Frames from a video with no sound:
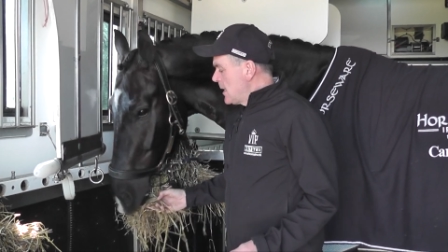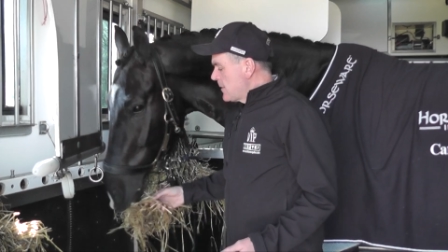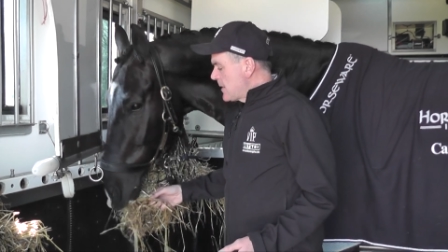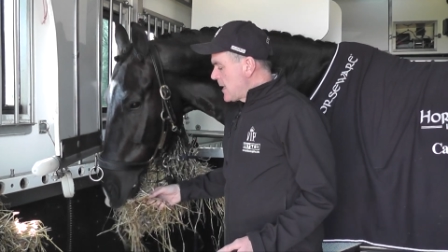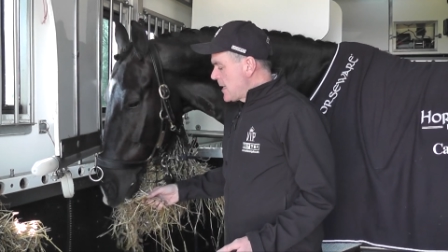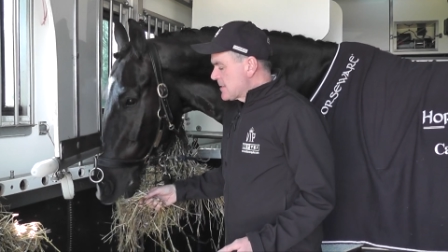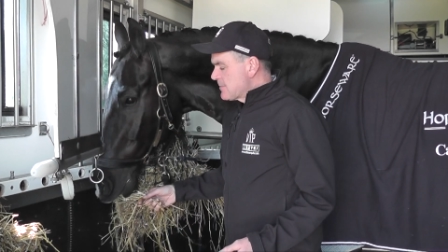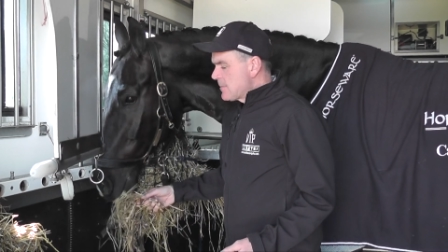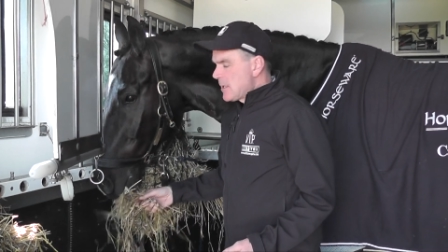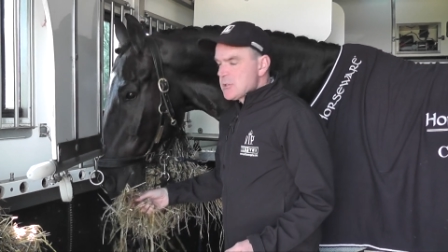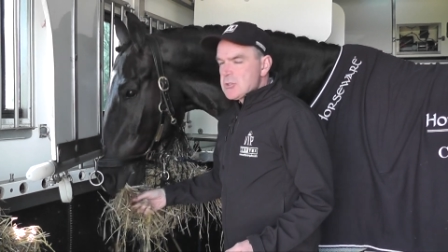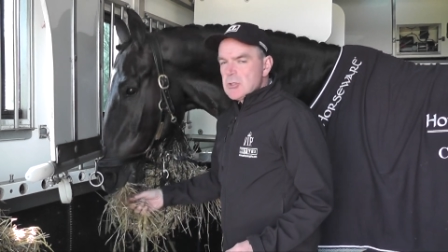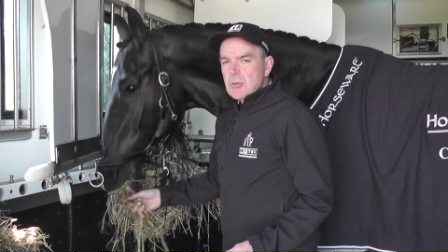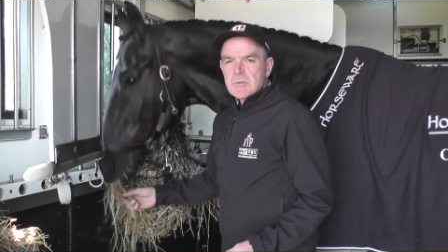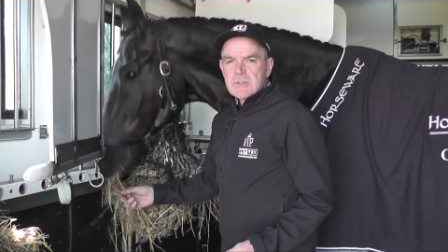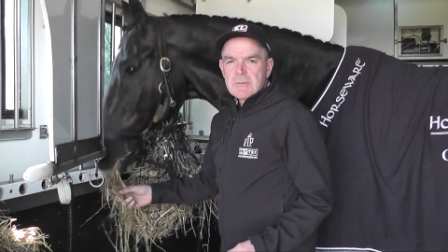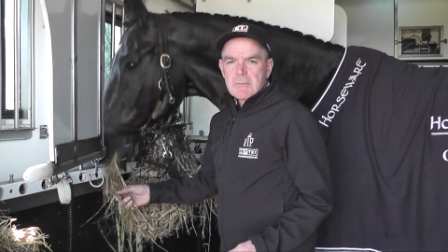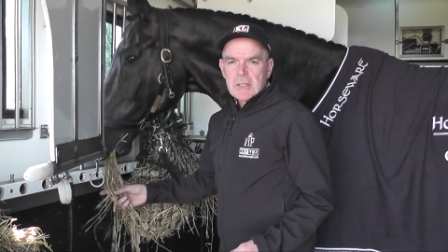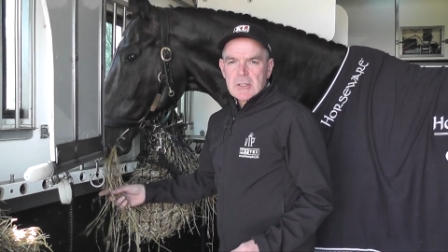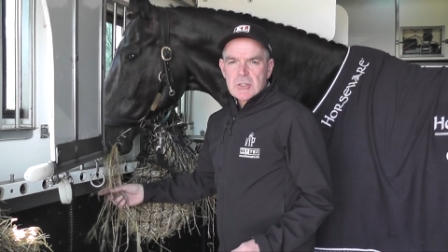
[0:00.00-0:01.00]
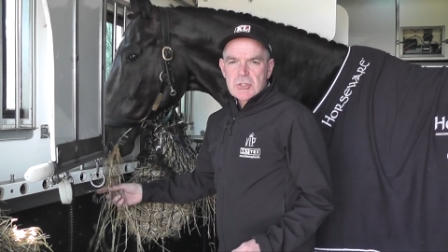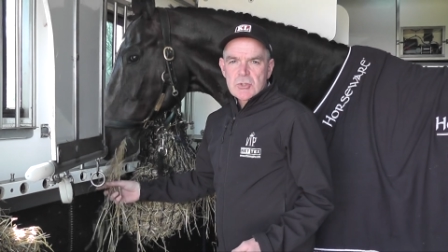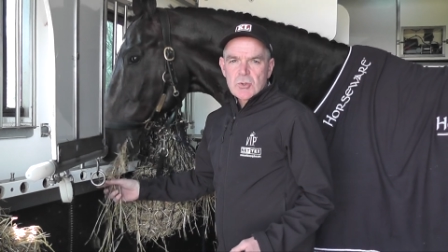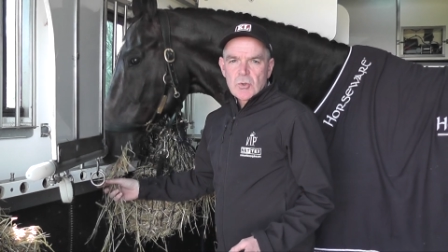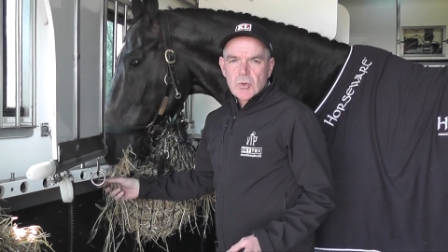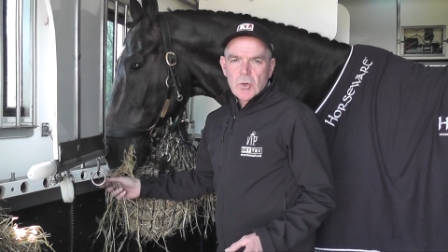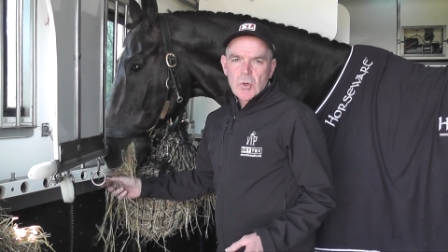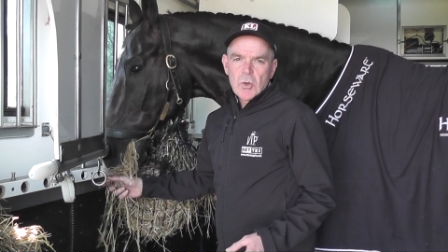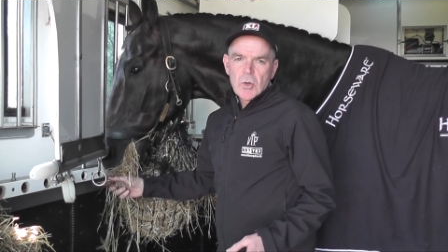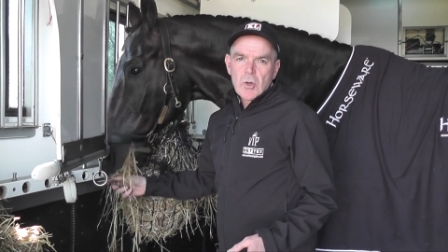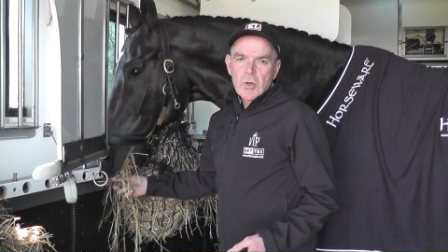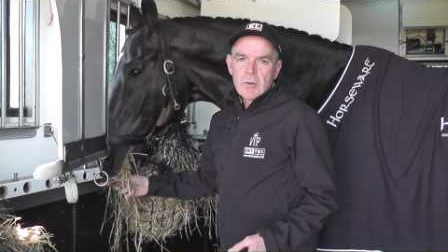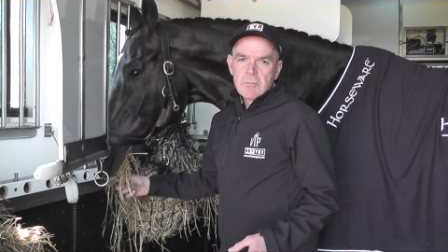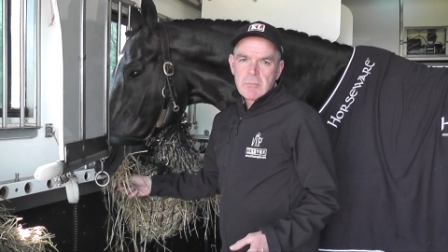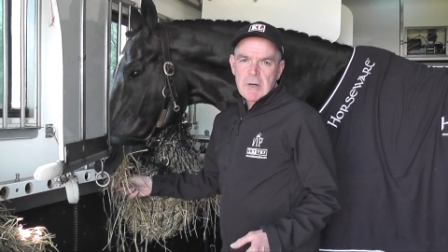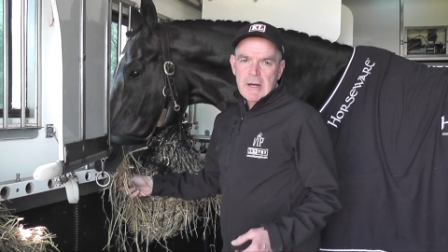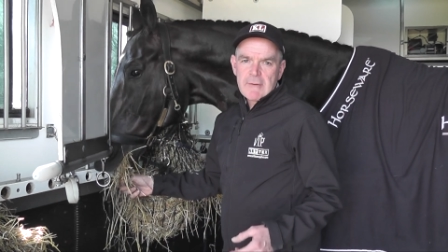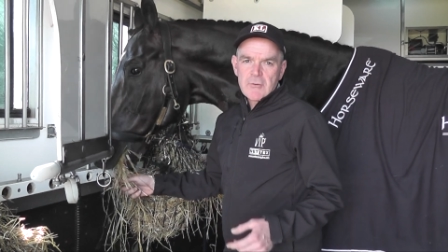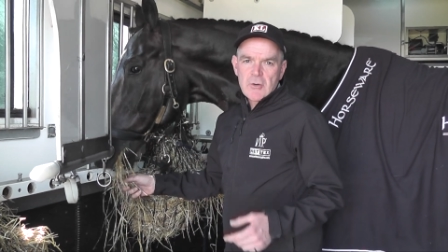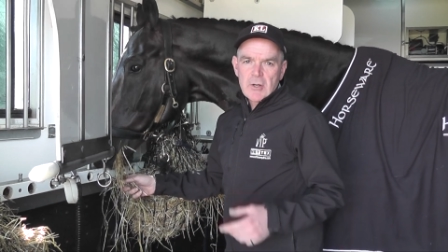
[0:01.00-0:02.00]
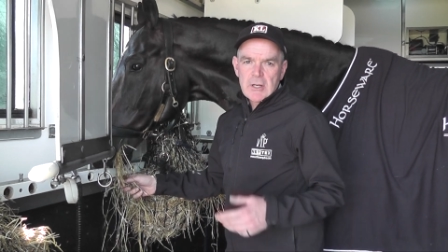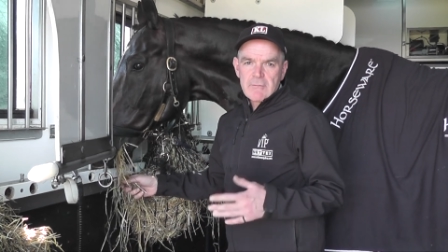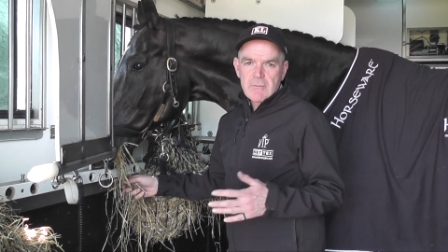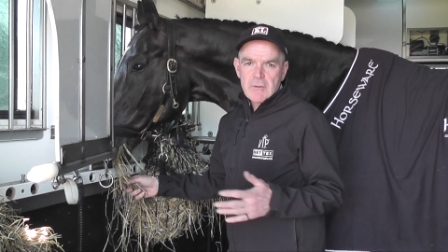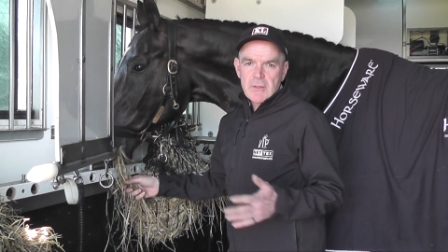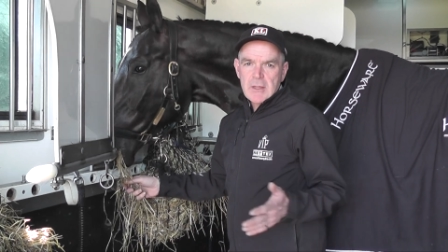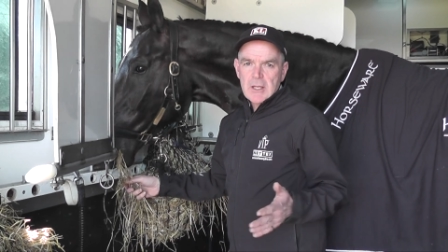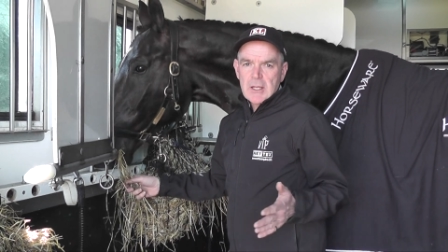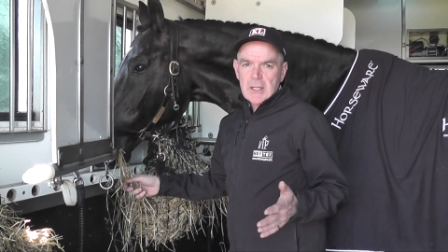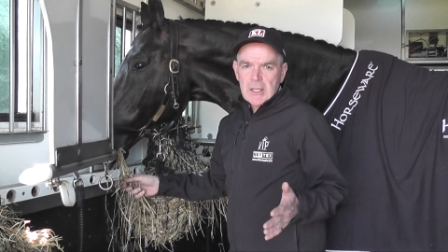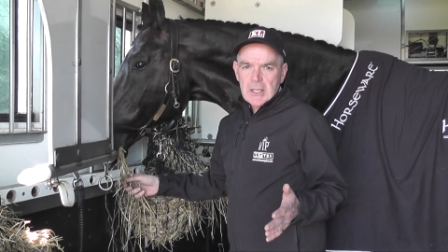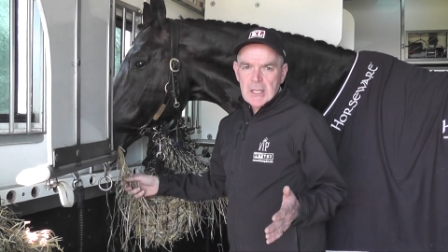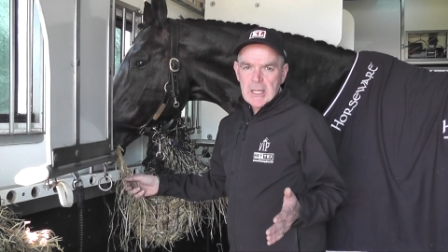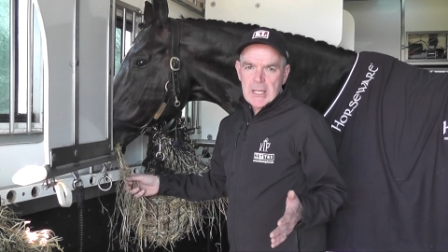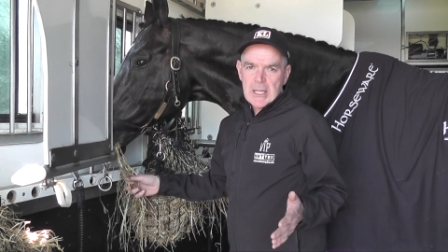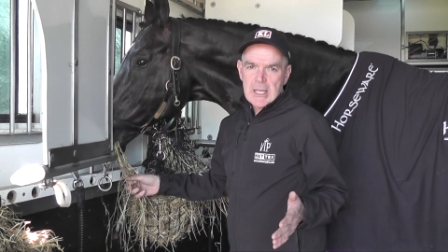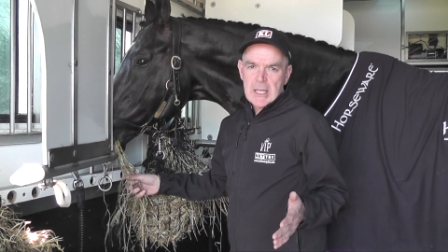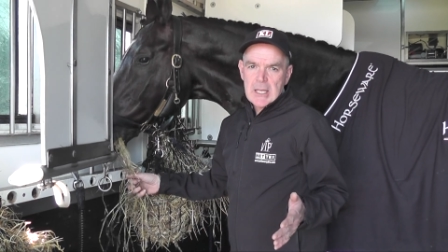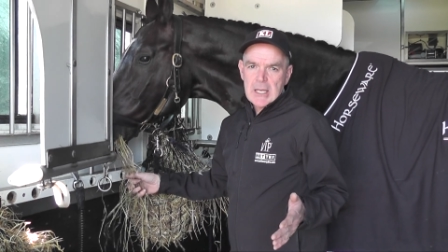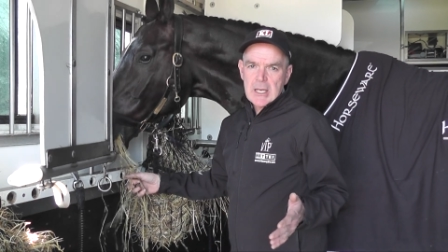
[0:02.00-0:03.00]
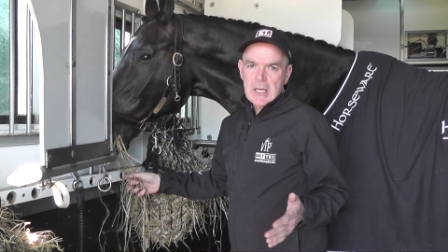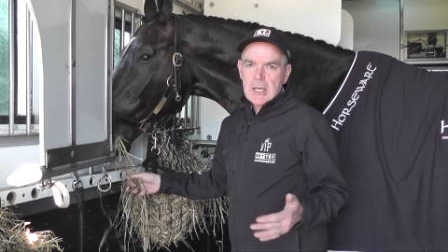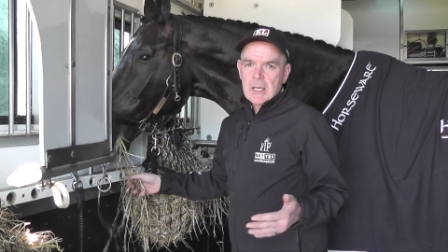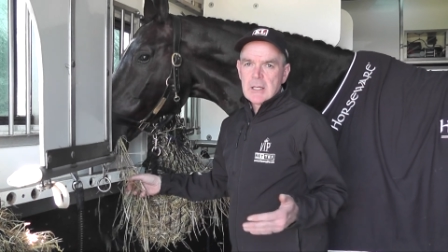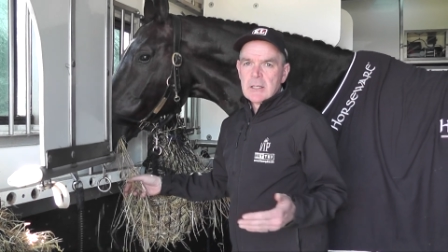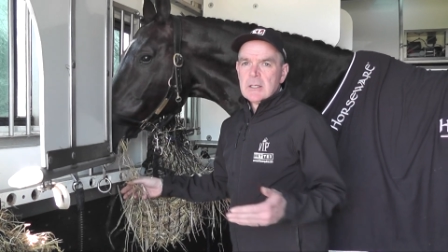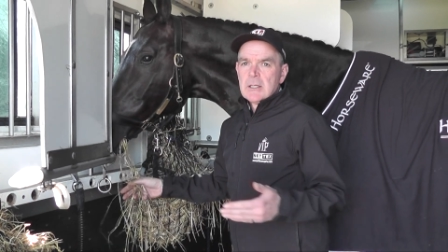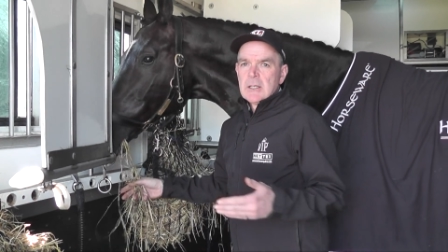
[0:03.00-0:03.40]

that's my job to make sure I've got everything here